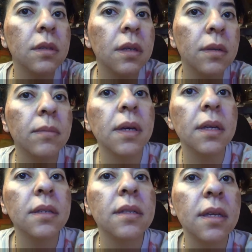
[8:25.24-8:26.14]
in my
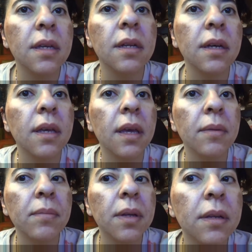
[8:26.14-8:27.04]
skin
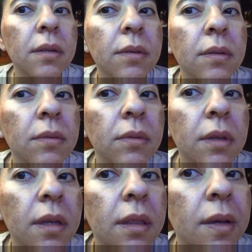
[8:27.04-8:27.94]
again, but
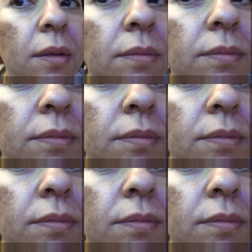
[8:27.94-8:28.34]
look at that.